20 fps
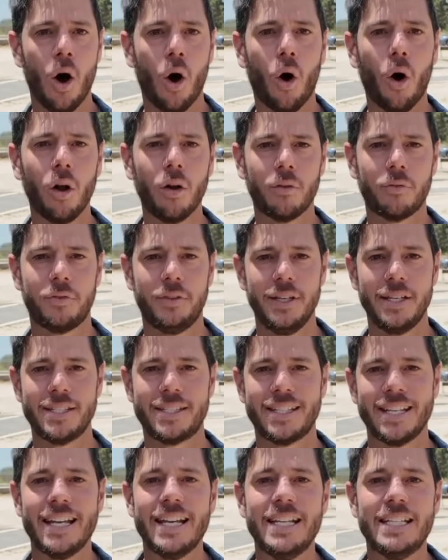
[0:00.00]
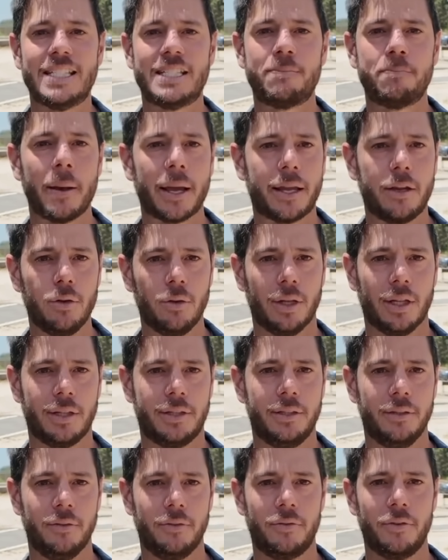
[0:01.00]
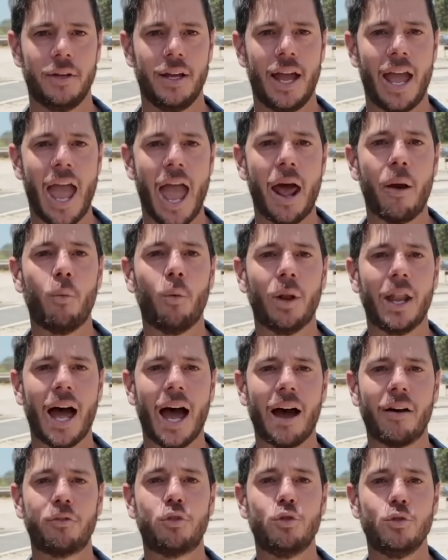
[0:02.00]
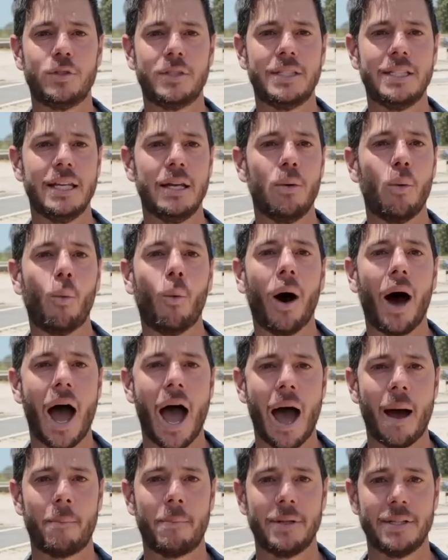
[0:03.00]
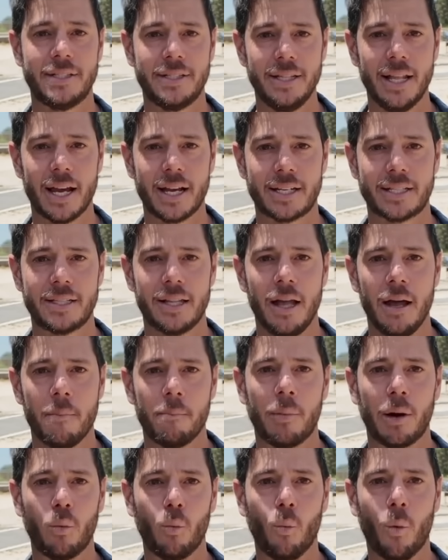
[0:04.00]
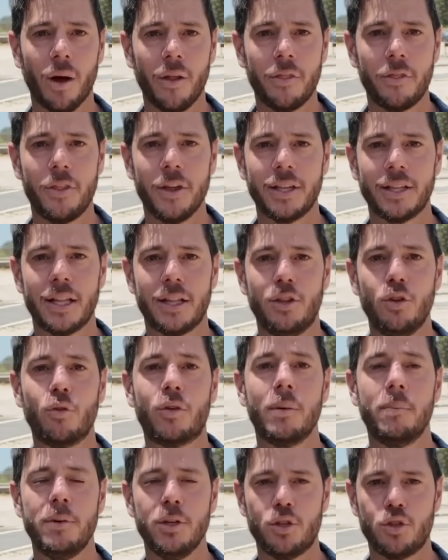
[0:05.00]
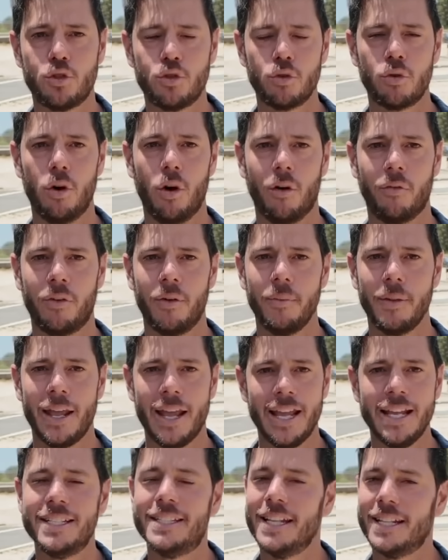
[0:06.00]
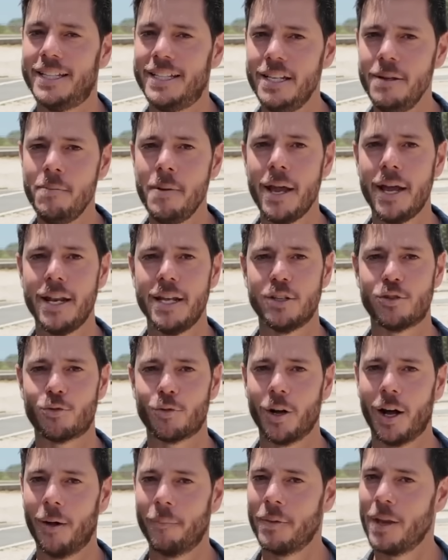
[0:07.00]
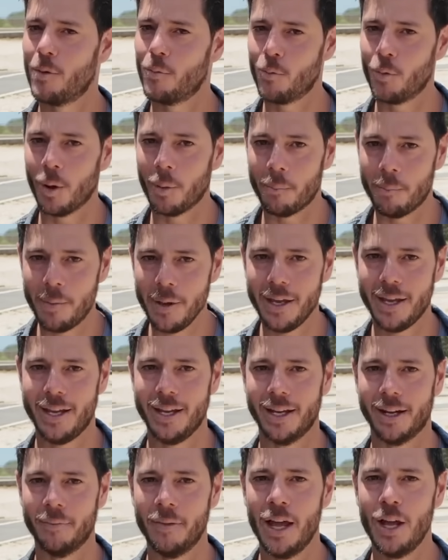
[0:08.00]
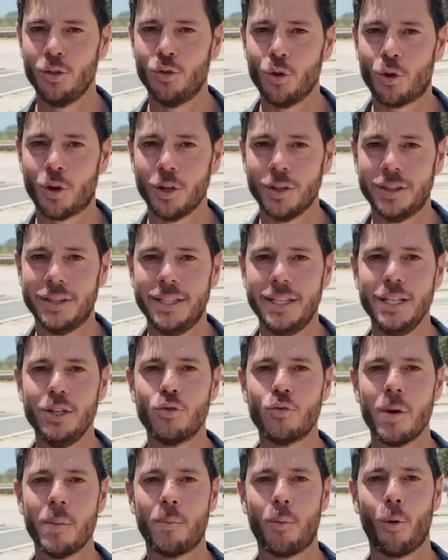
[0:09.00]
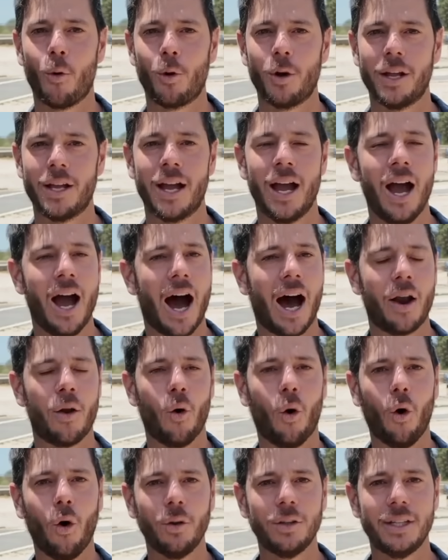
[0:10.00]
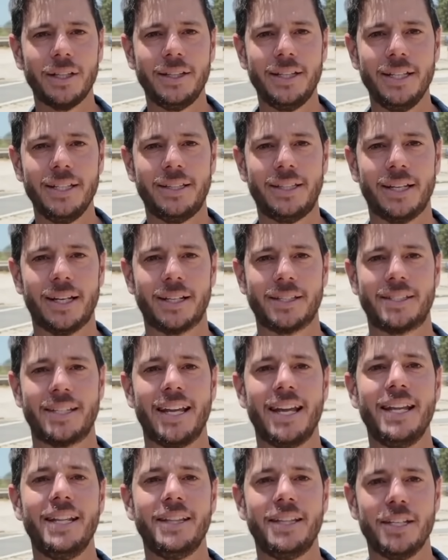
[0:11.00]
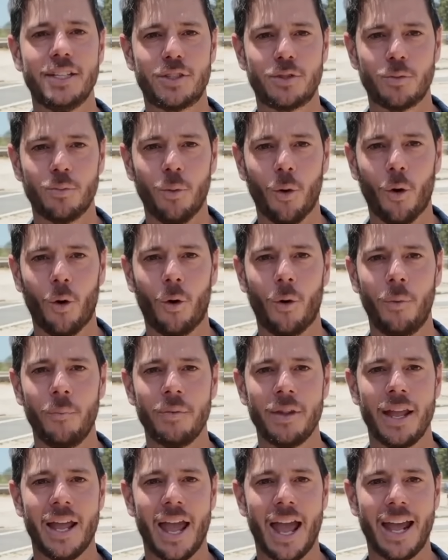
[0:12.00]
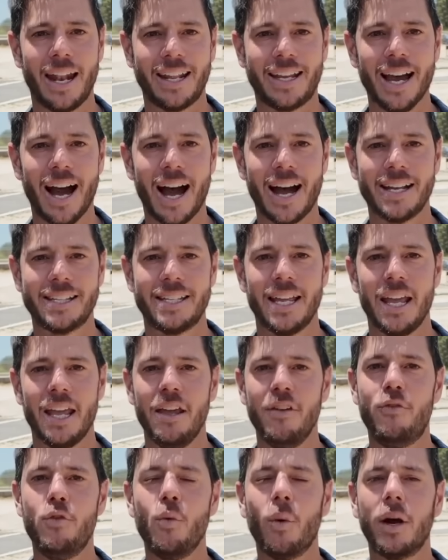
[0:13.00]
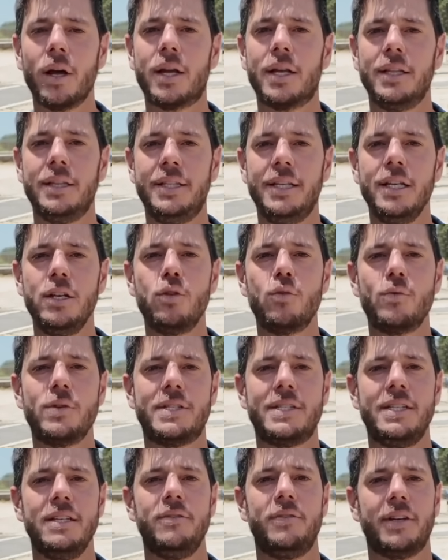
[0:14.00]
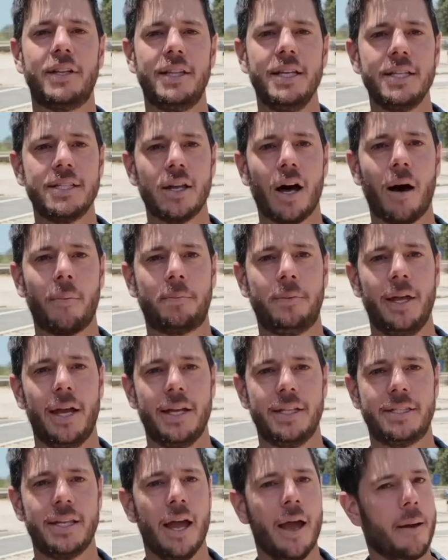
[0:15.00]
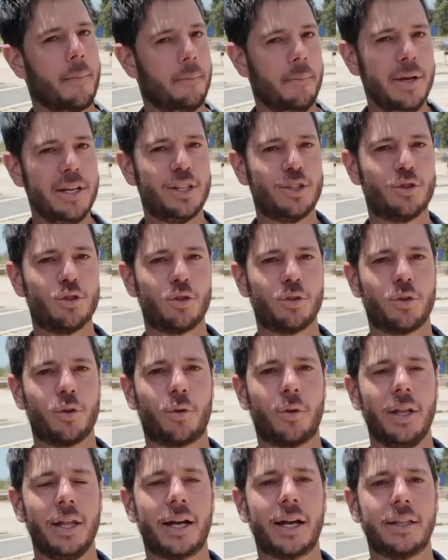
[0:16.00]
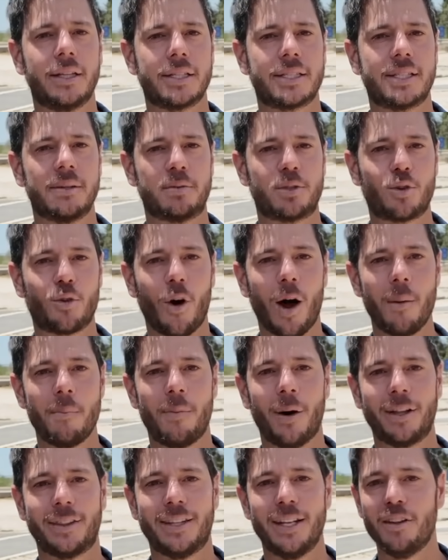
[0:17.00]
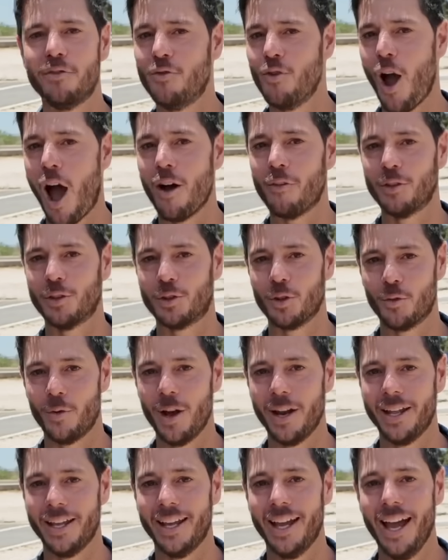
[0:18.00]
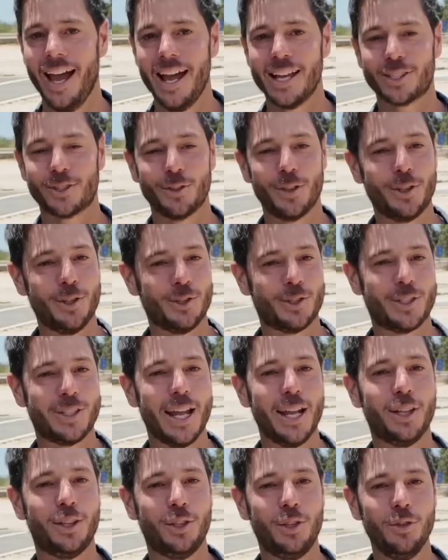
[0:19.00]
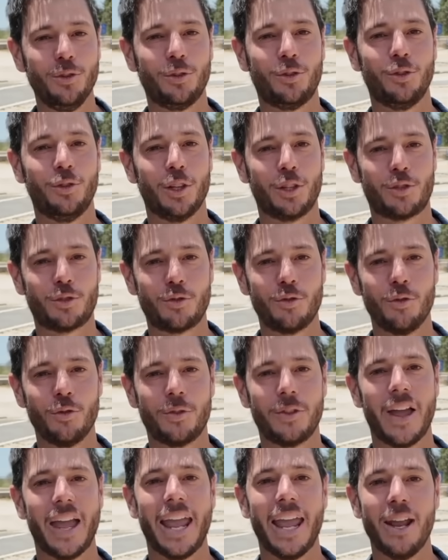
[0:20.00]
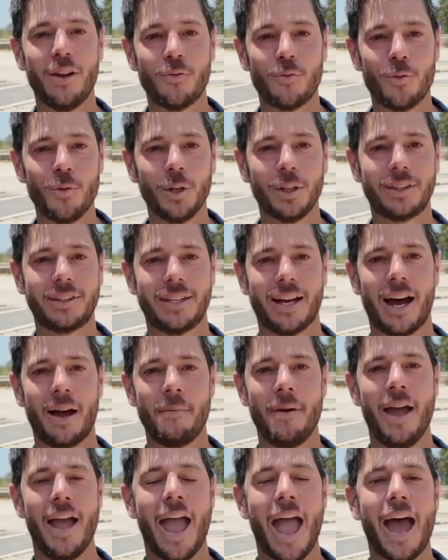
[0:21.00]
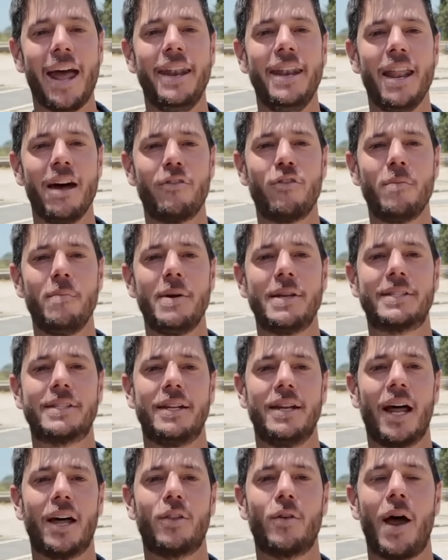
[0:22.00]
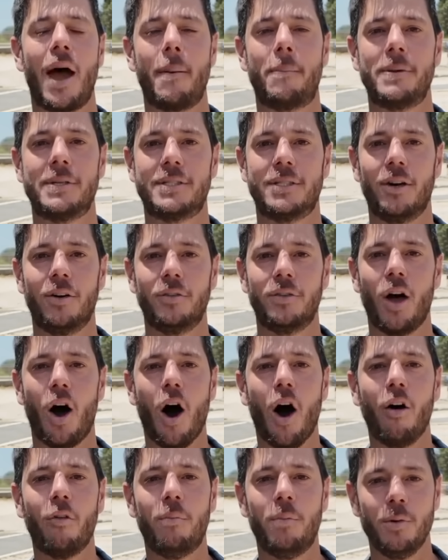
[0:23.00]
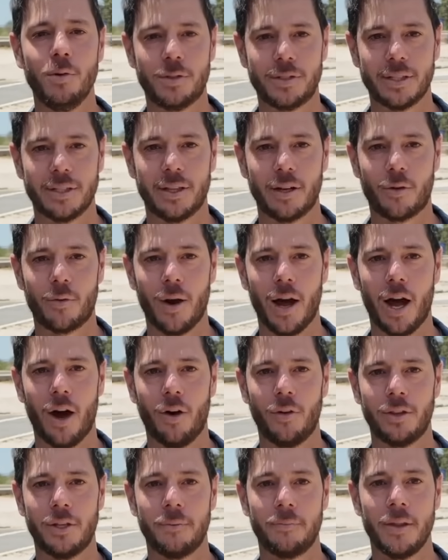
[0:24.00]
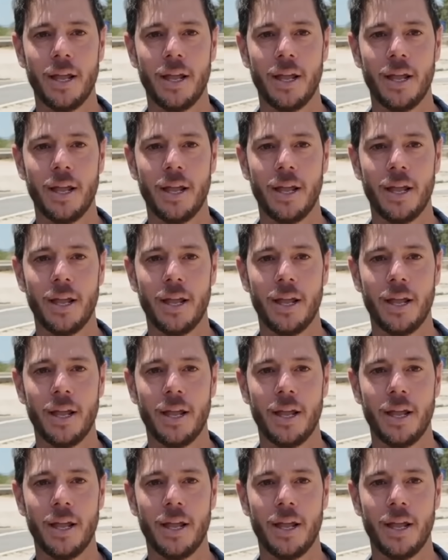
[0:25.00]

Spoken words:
All of this is speculative, and we'll have to see what happens next. But one thing that you can be sure of is that TBN Israel will be here to continue reporting on all the details in this war. And guys, if you want to continue receiving these updates, be sure to click on the subscribe button if you haven't already, so that you stay tuned to the truth in real time and never miss another episode of Boots on the Ground.